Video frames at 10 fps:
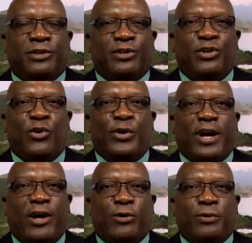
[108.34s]
No
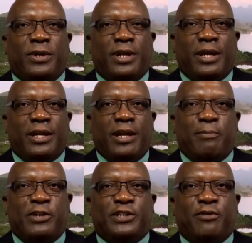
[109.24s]
doubt there
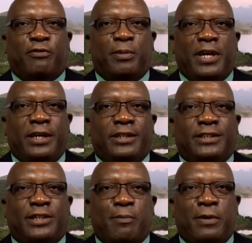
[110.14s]
must have been
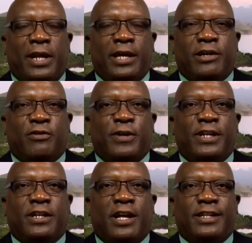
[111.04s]
some
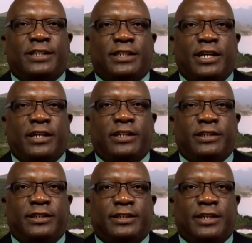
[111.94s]
lingering
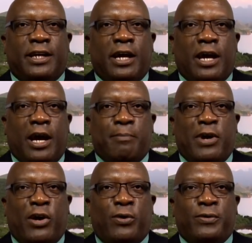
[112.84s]
concerns
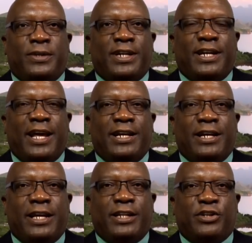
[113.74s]
among the
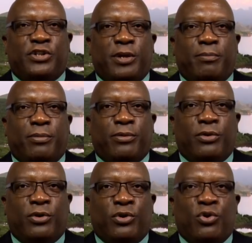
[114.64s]
then leadership,
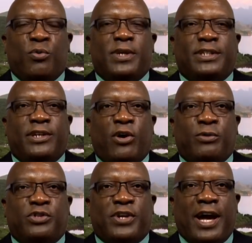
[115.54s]
who was
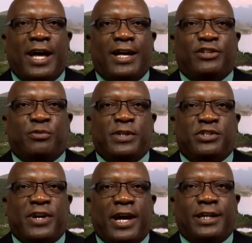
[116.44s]
now charged with
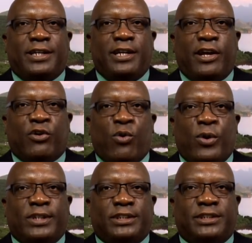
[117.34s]
charting a
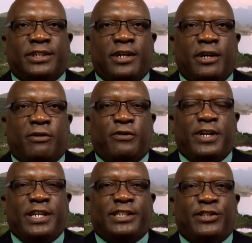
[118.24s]
course
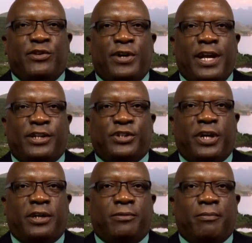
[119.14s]
for this new
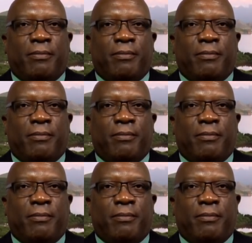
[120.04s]
nation,